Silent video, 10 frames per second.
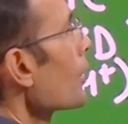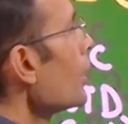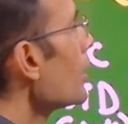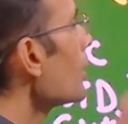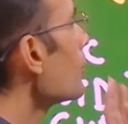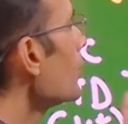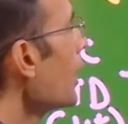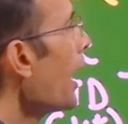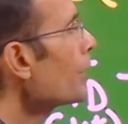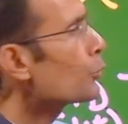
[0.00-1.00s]

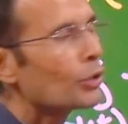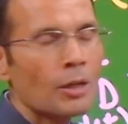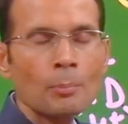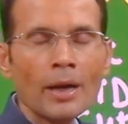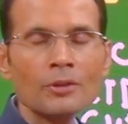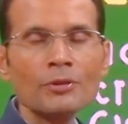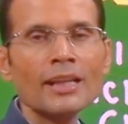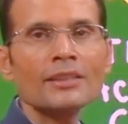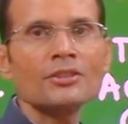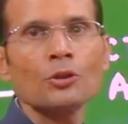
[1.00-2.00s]
had to combine with
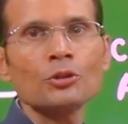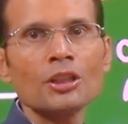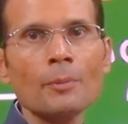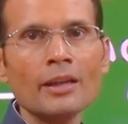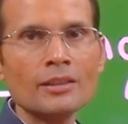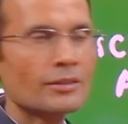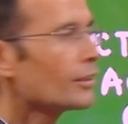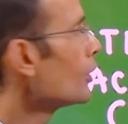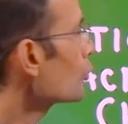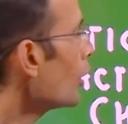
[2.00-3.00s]
HCO3 minus.
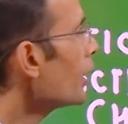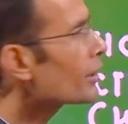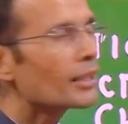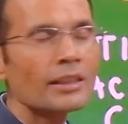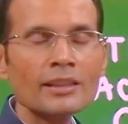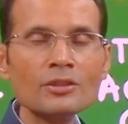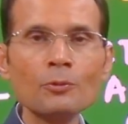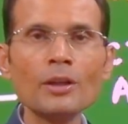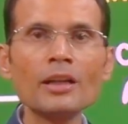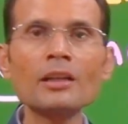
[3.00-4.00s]
So alkalis
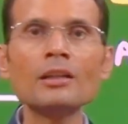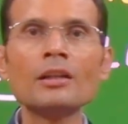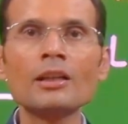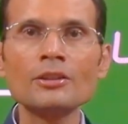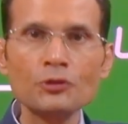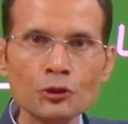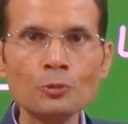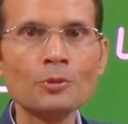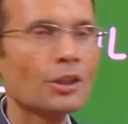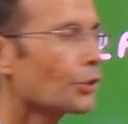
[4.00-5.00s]
were
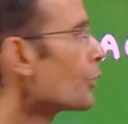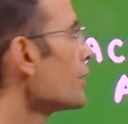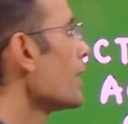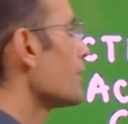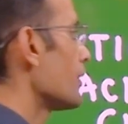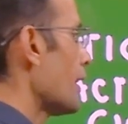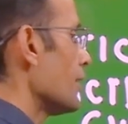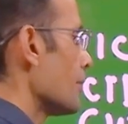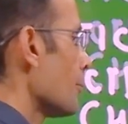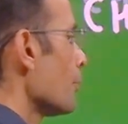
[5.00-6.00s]
consumed during the
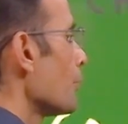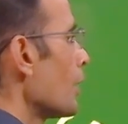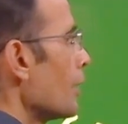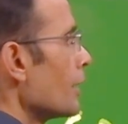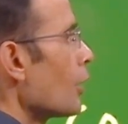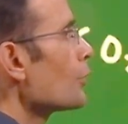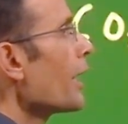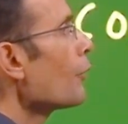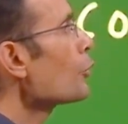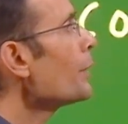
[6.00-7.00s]
exercise. Now they
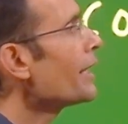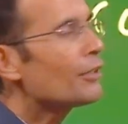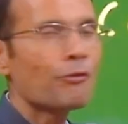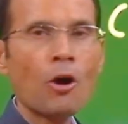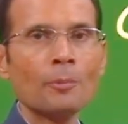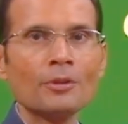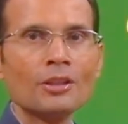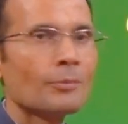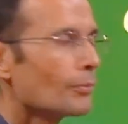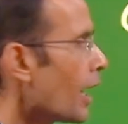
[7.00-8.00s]
have to be reformed
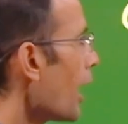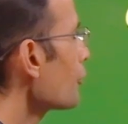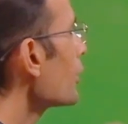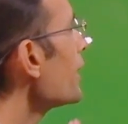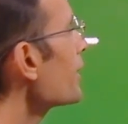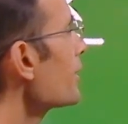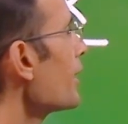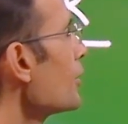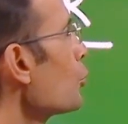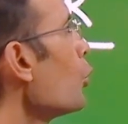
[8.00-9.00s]
after the exercise is